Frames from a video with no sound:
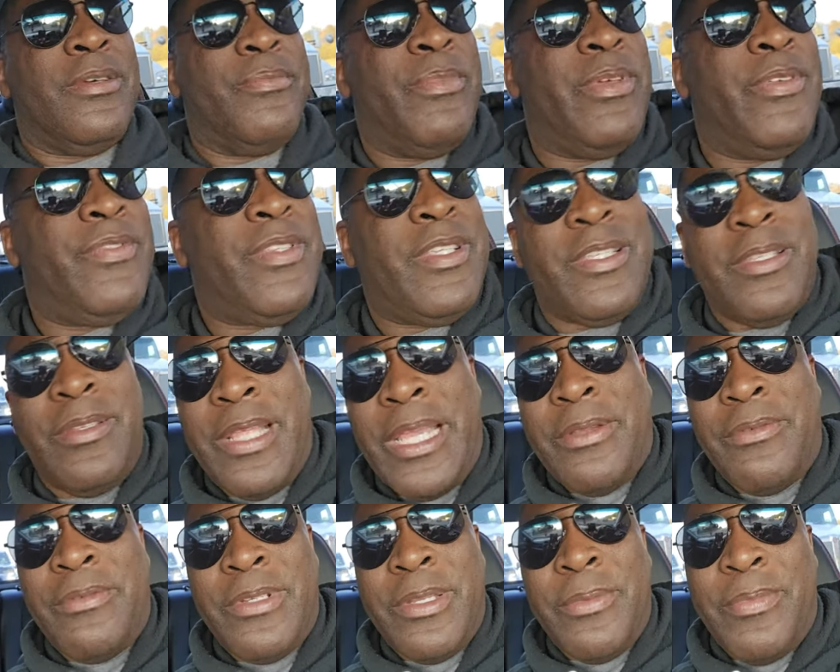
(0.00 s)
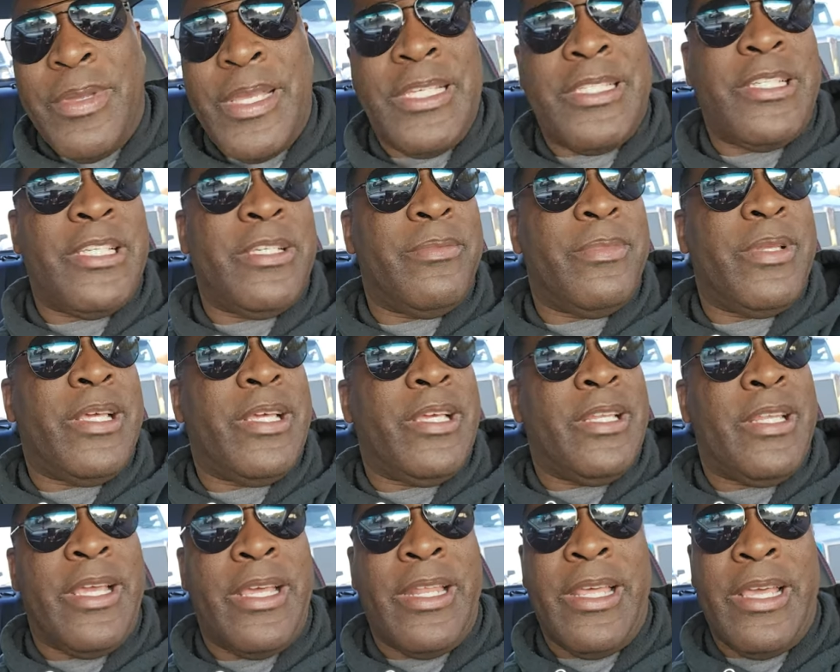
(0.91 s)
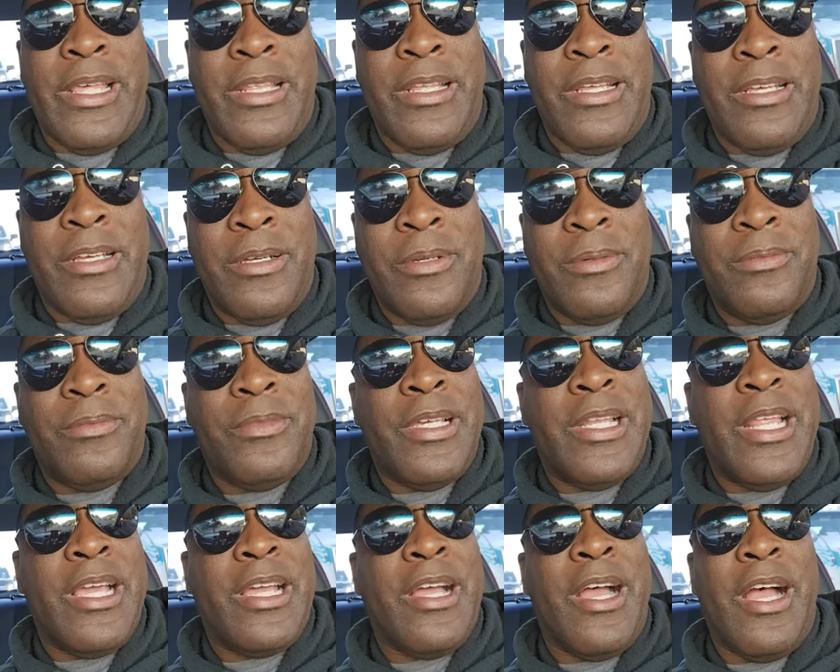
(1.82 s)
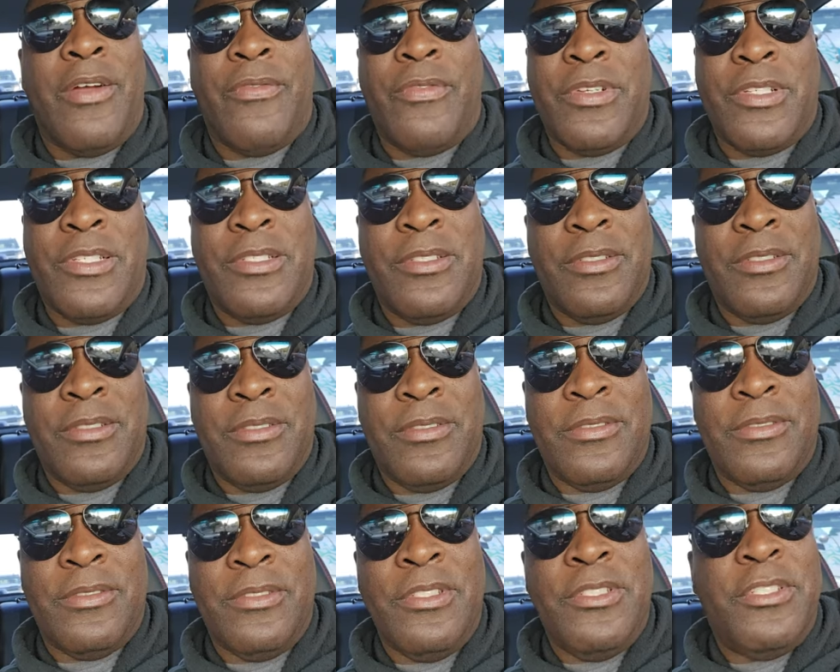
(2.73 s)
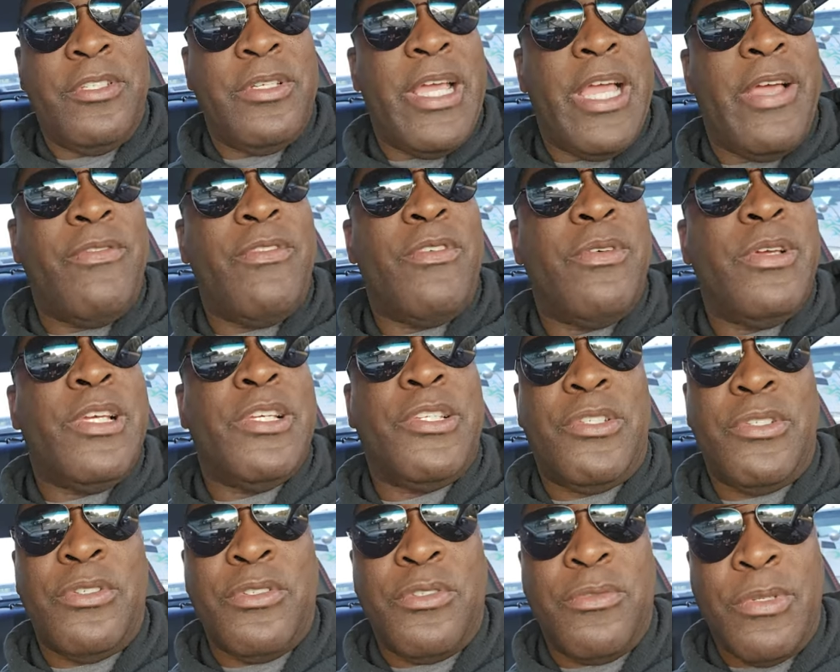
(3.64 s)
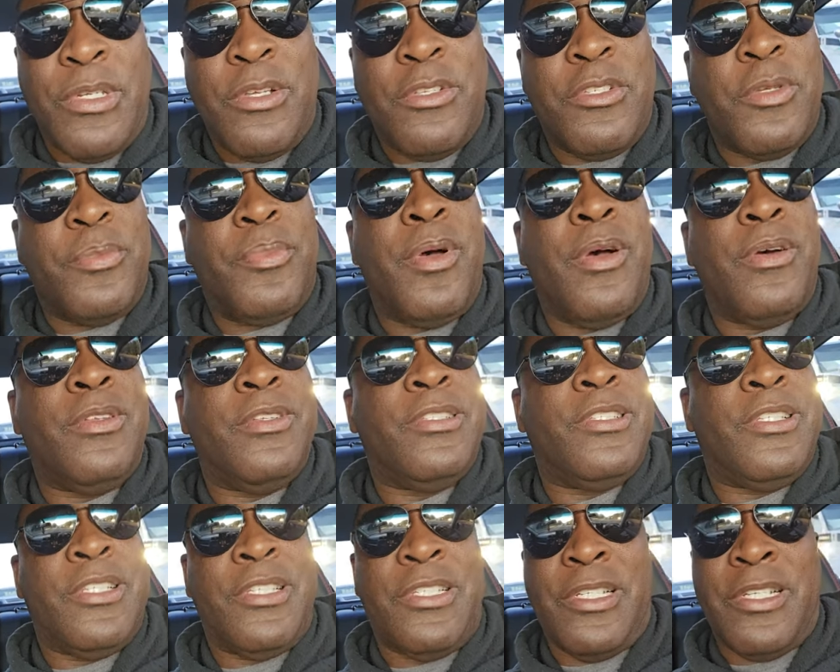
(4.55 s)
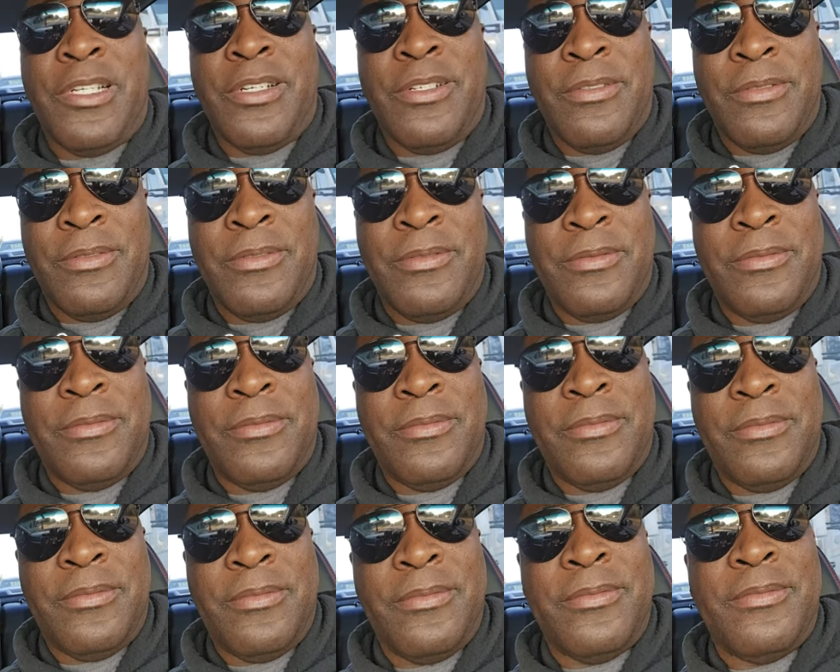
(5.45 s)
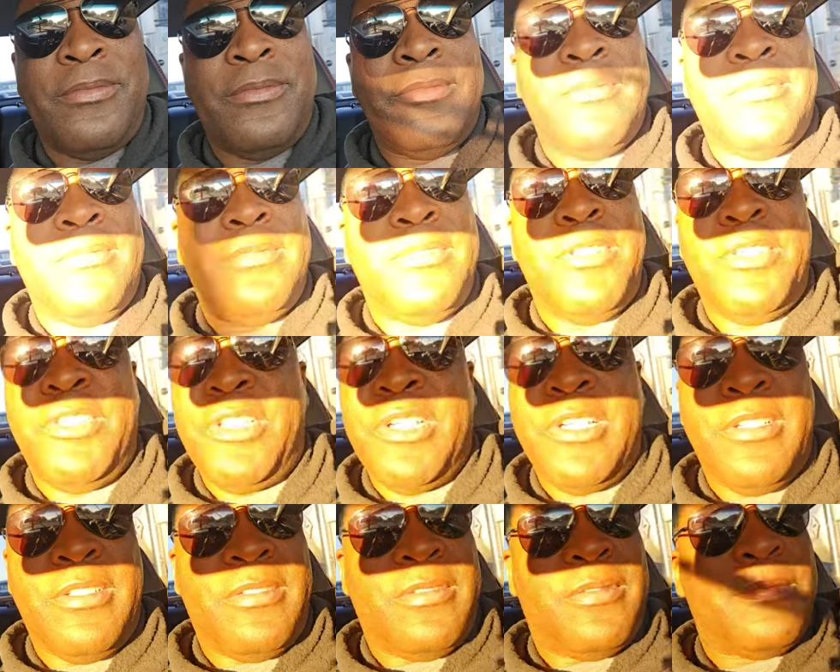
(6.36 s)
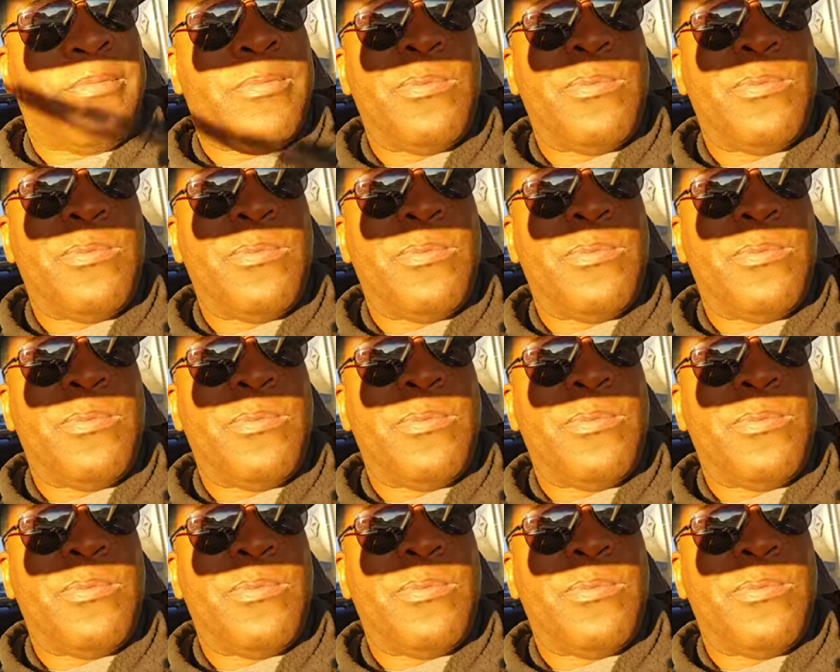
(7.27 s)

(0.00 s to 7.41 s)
Memphis is like one of the best team in that in that, um, in that conference. You should have no issues with those opponents this year. You shouldn't.